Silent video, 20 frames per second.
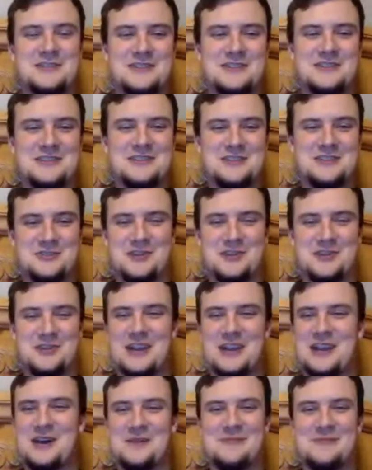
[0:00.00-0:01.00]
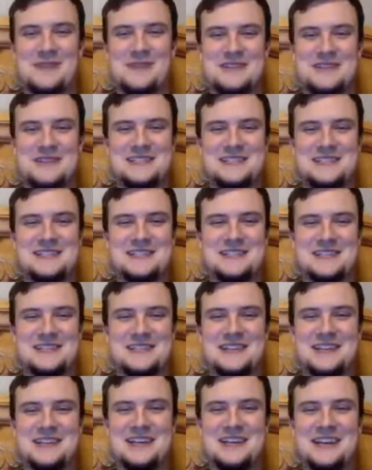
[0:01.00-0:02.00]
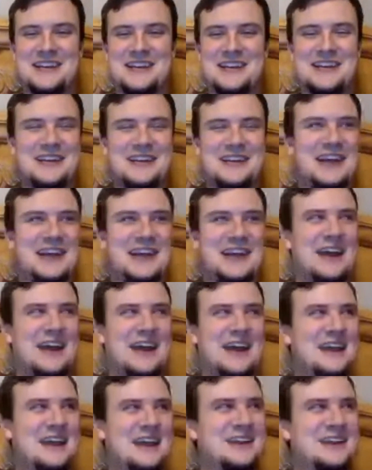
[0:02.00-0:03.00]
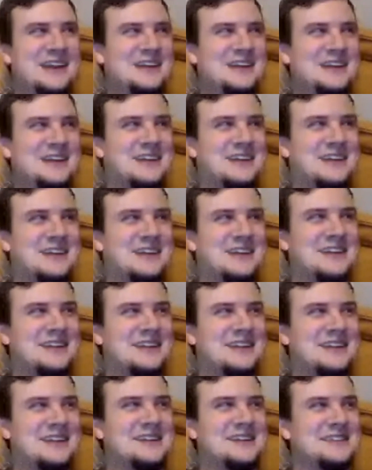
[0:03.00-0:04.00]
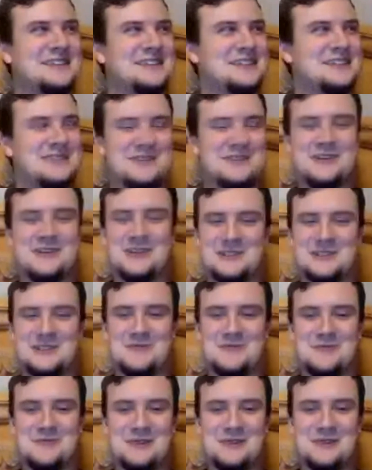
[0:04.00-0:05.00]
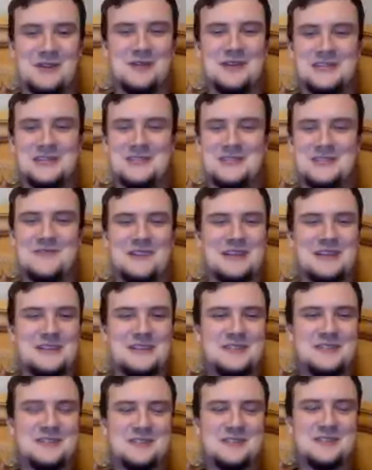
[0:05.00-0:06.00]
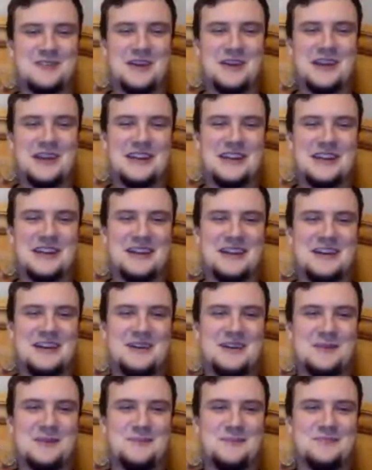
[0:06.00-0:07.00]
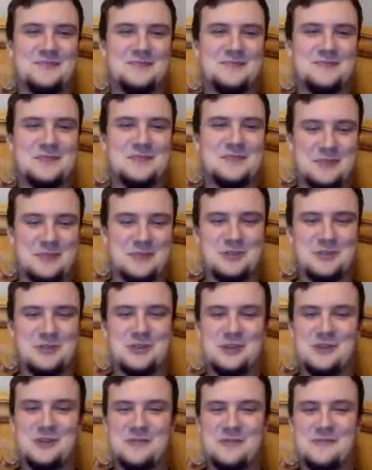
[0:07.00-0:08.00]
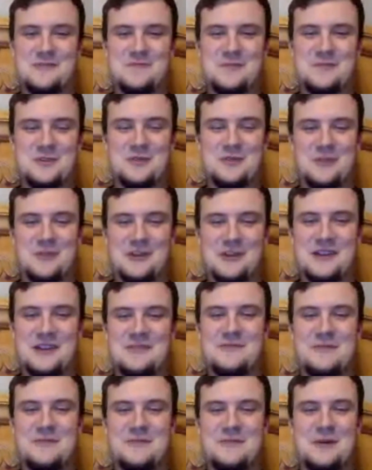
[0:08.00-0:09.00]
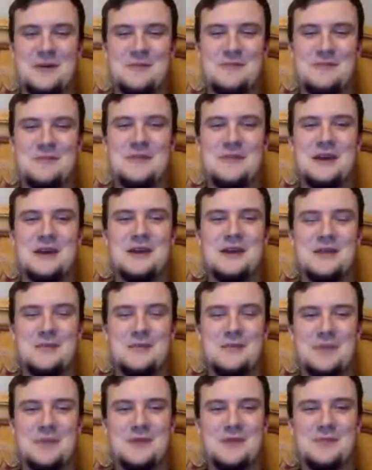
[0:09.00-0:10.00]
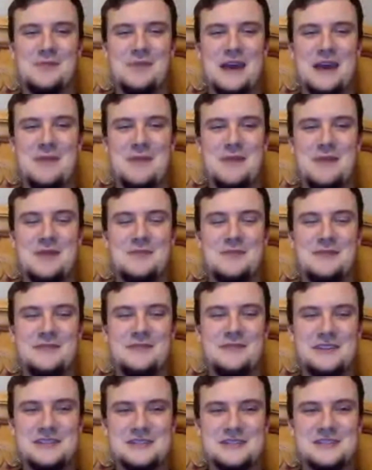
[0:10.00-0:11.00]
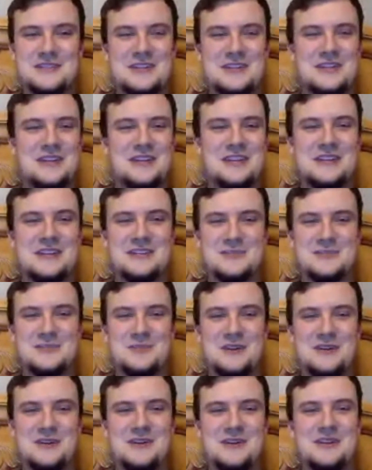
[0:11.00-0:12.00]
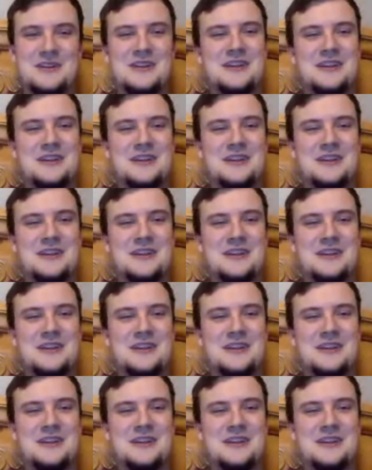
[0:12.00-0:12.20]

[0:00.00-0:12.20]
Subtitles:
straight up AC/DC, and it's awesome. Emilio Estevez is great. The Commissioner Gordon from the Burton Batman movies is in it as well,